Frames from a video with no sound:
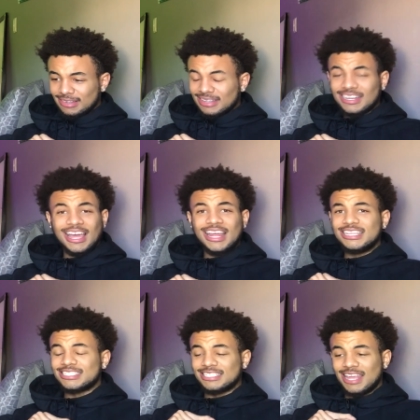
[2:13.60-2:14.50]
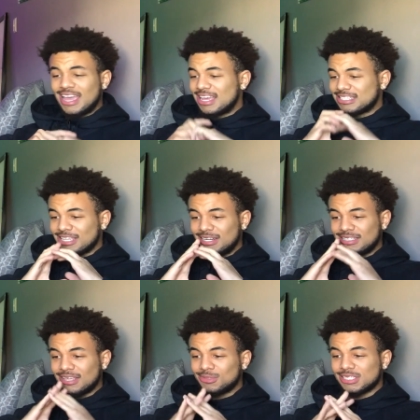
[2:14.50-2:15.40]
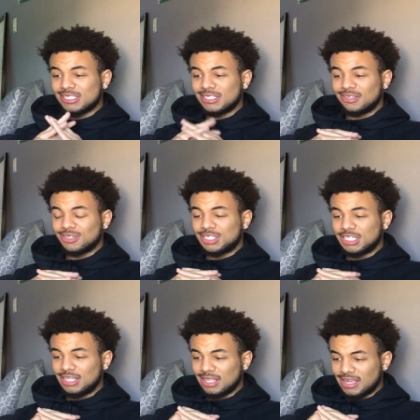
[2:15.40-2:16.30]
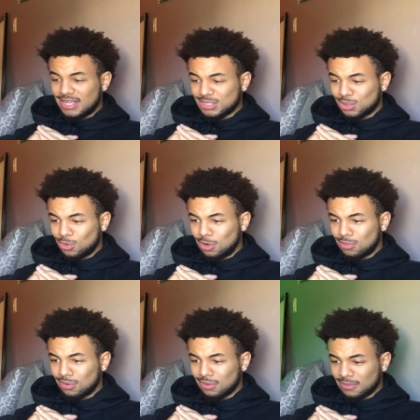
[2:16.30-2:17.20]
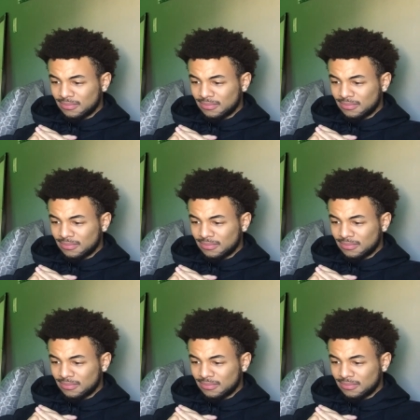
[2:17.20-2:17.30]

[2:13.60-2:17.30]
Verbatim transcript: Nah, that is nasty. This he was just sitting there chilling like that's normal.